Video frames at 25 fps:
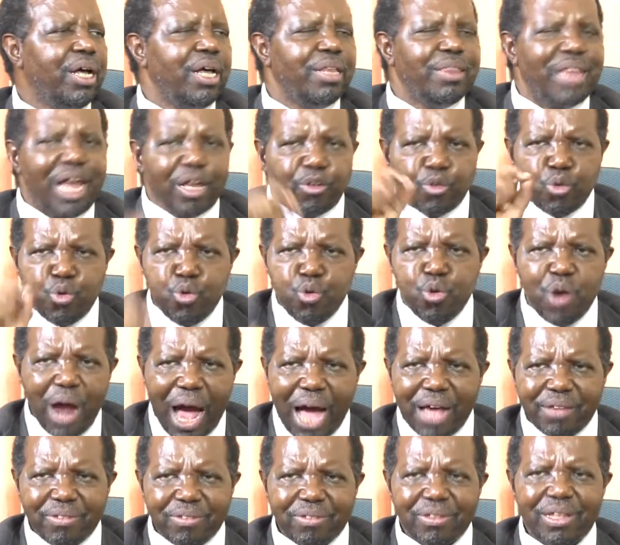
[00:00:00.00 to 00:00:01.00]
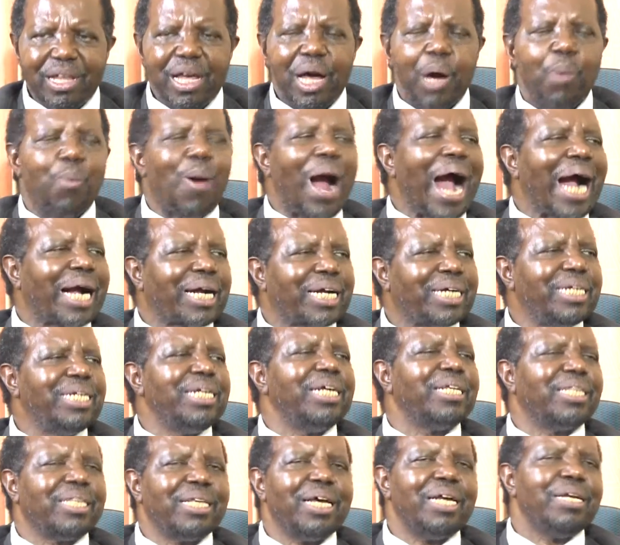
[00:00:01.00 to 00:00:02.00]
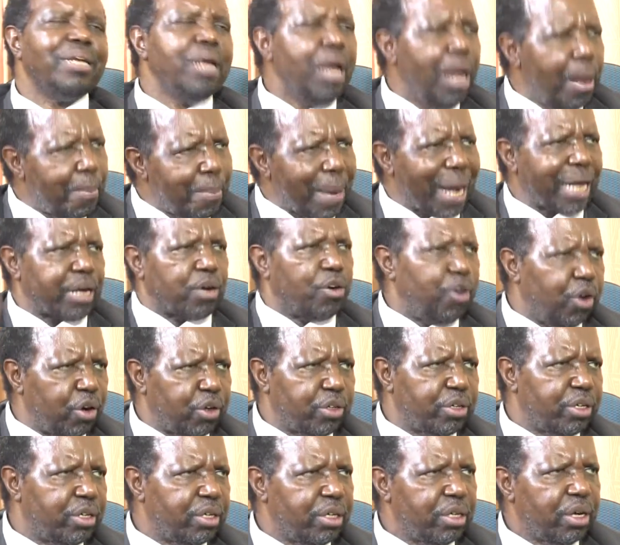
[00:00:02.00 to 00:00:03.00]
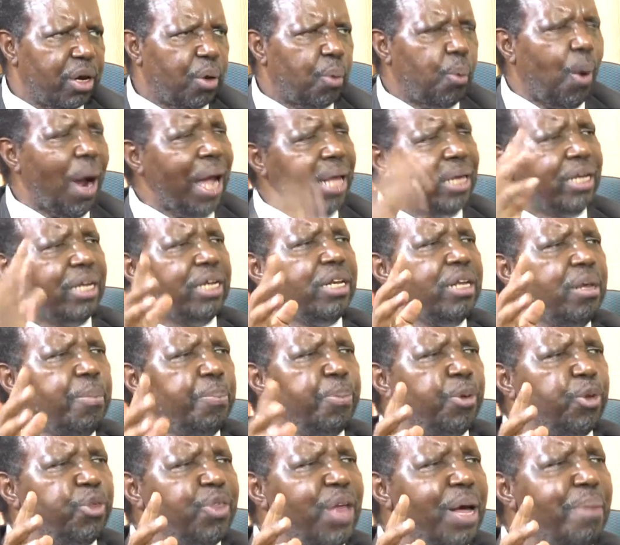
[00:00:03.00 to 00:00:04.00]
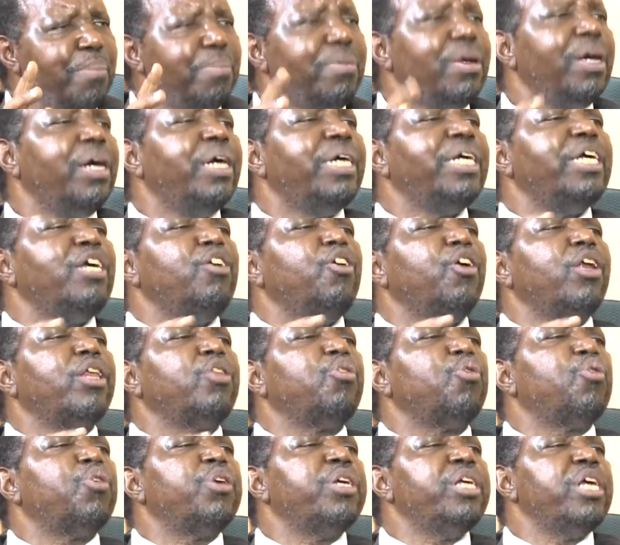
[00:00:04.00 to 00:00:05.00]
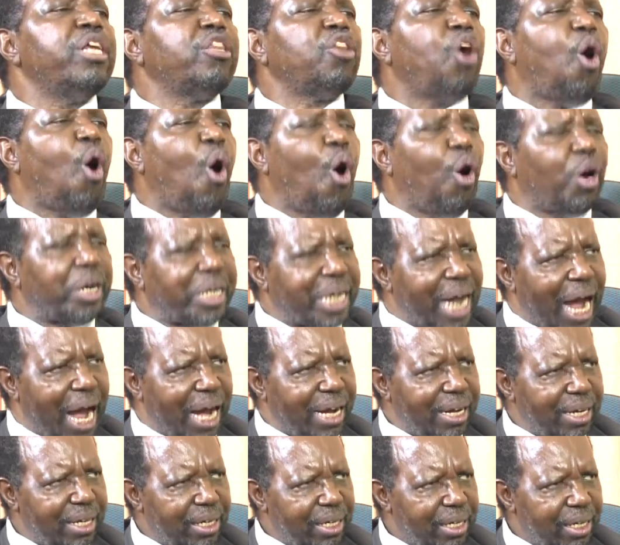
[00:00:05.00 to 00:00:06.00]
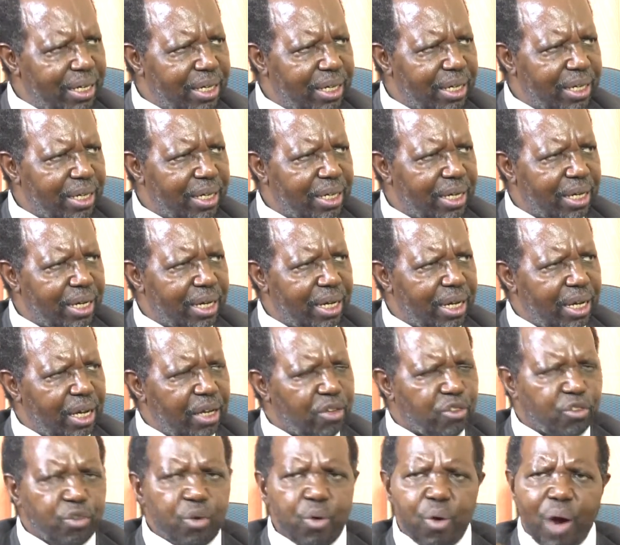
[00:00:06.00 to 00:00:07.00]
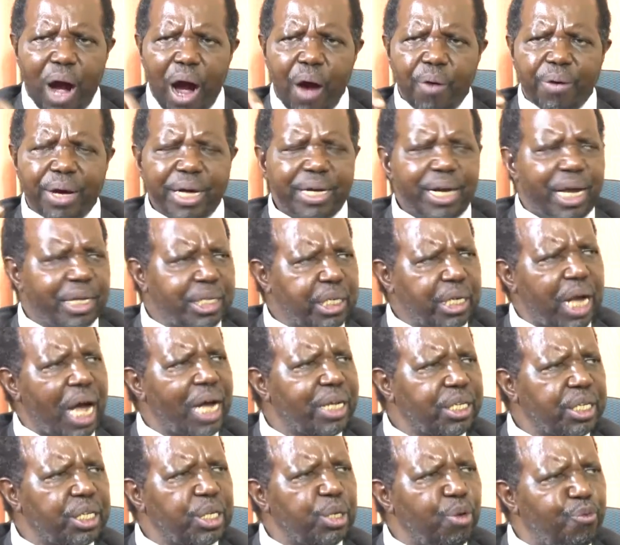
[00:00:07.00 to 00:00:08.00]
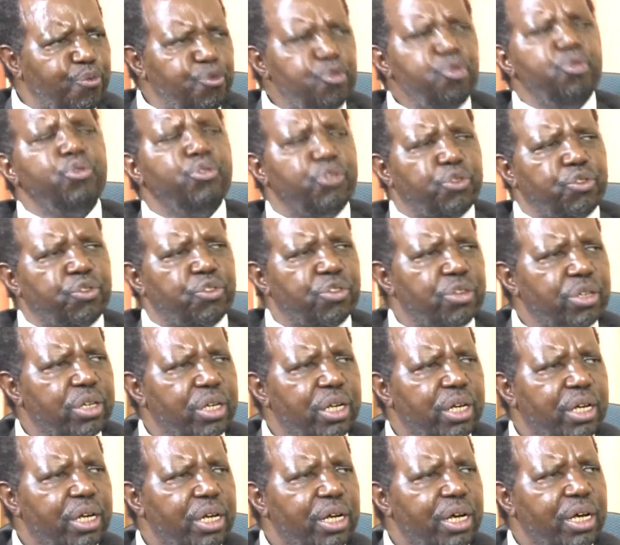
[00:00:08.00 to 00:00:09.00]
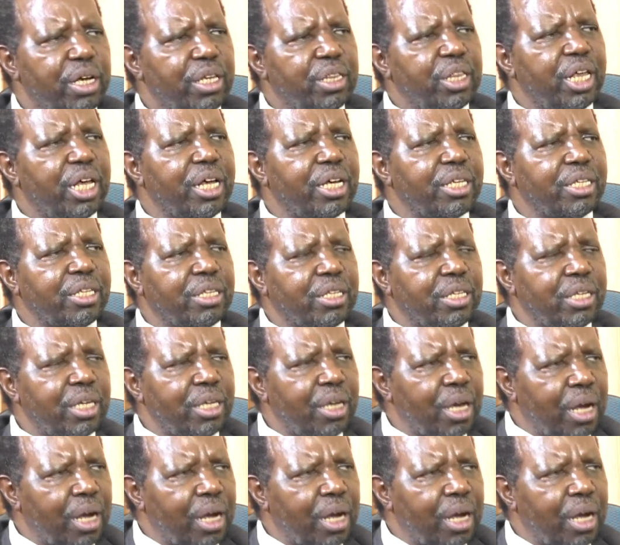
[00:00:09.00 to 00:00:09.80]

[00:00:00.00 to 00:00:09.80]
The rulers were created by God. Why did he put them? In order to create order. So how can a church refuse the